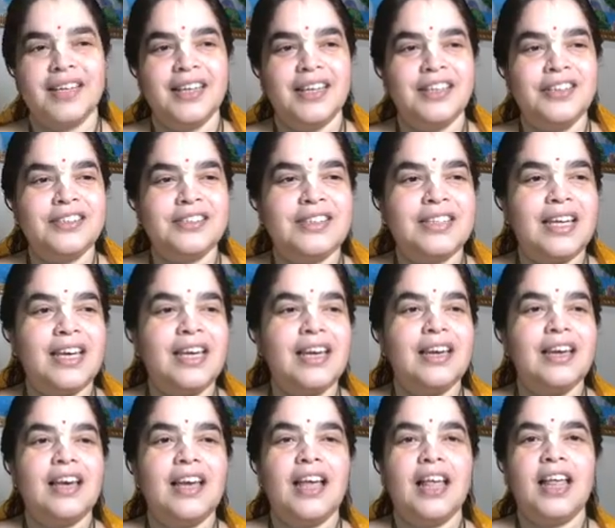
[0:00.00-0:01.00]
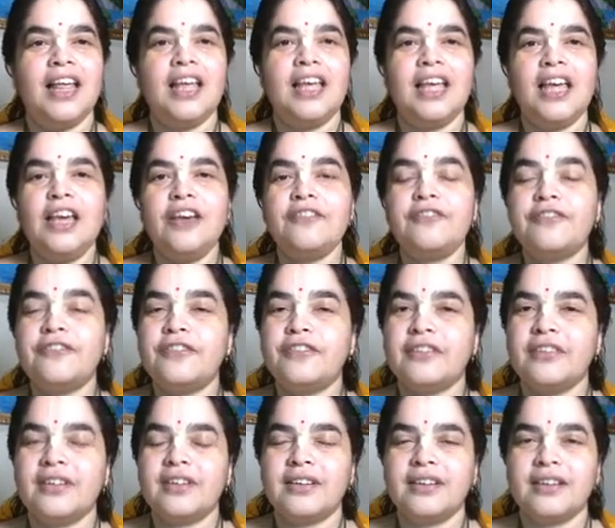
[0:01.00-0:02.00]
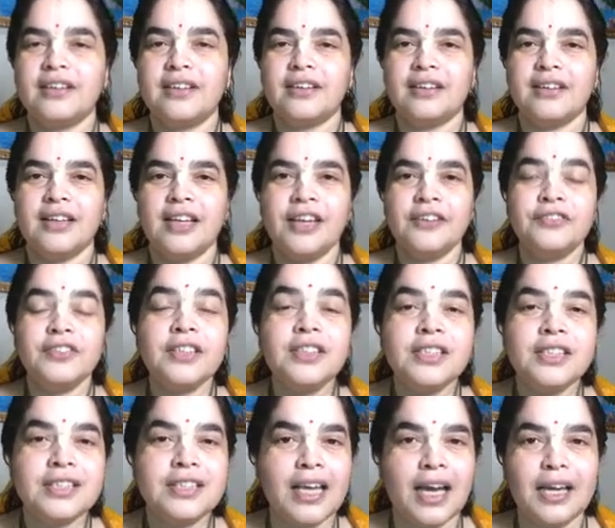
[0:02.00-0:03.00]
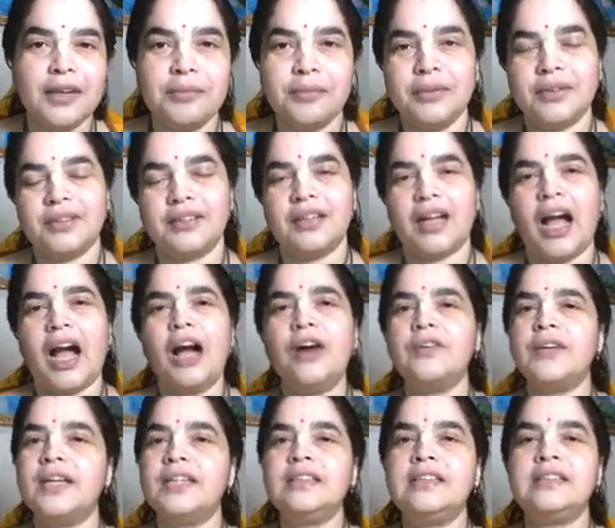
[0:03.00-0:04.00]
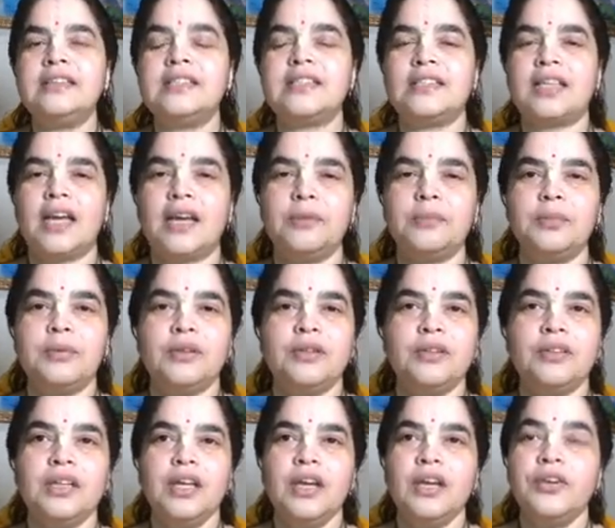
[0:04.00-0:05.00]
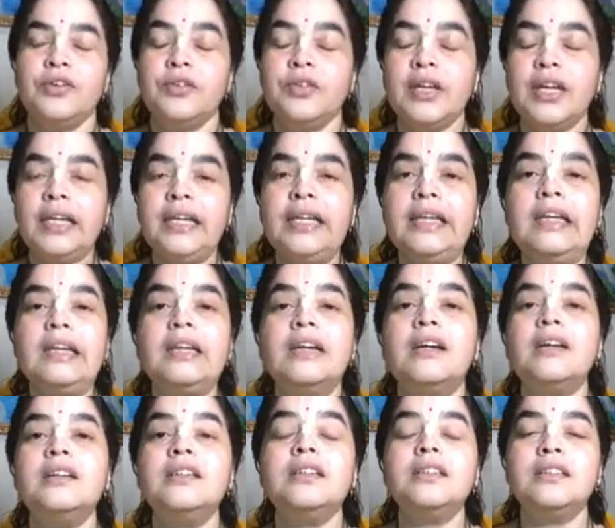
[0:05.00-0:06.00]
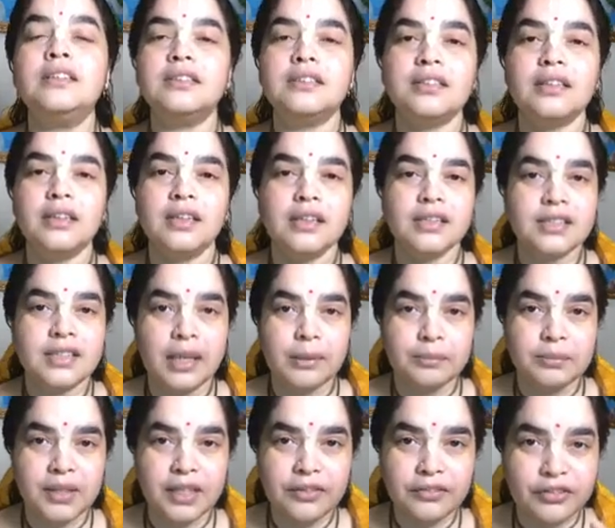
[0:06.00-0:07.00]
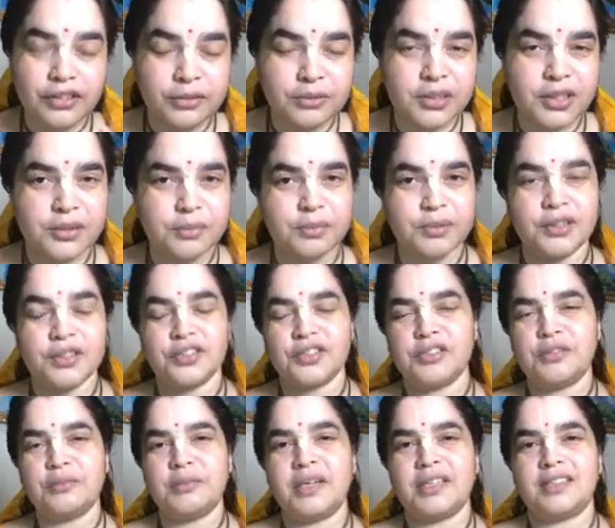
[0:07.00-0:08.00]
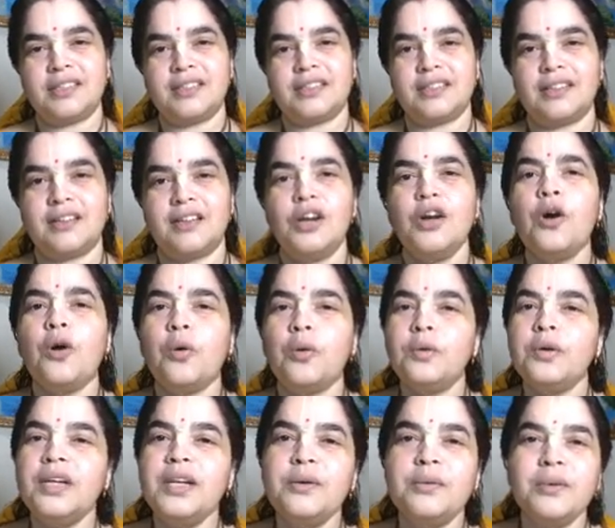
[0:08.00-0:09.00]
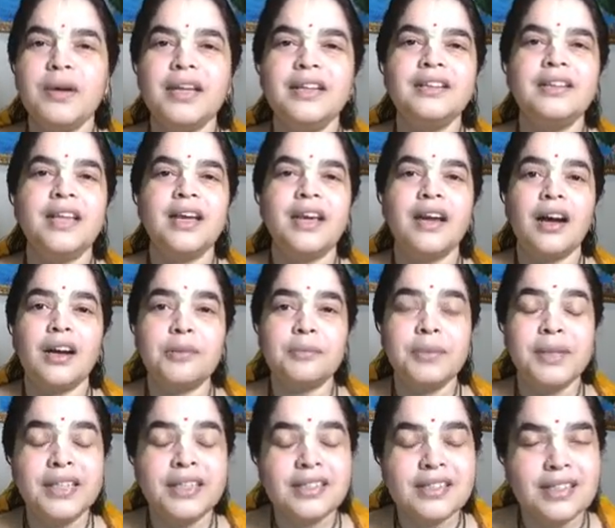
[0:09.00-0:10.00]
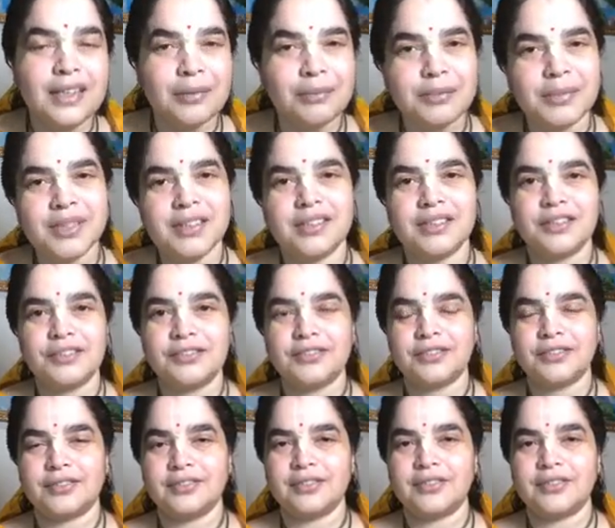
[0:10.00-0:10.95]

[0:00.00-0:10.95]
You see, if the disciple, how can the disciple really learn something from the spiritual master? Only when they are being submissive.